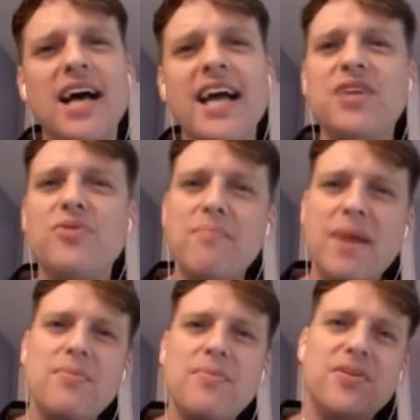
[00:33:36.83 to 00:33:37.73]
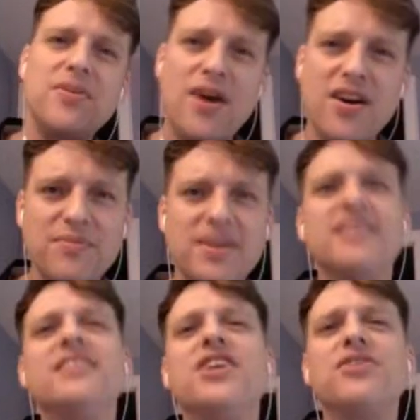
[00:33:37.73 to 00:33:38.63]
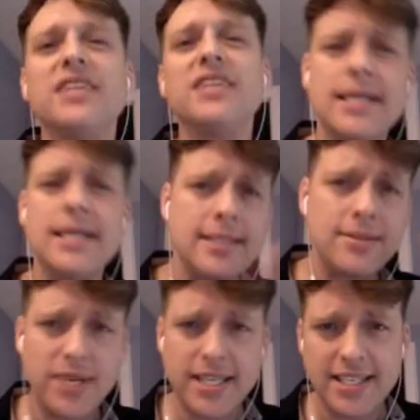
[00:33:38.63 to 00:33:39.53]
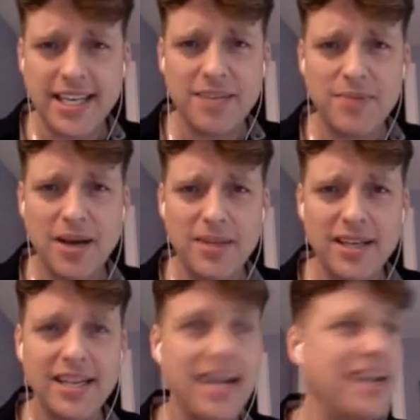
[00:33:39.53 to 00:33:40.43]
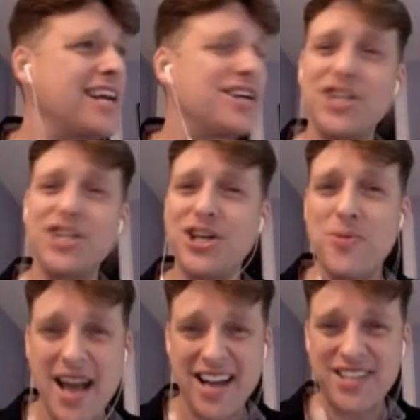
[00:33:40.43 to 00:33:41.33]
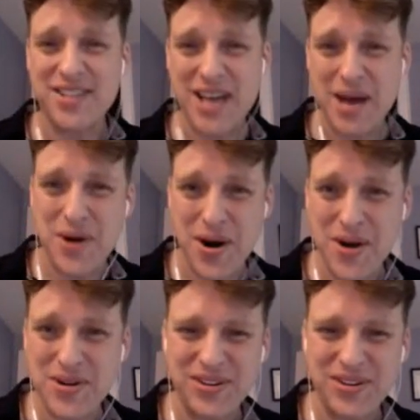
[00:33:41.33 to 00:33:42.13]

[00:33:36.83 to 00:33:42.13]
I can remember the part of me that generally doesn't want to sing in public, and I can actually go back to that part.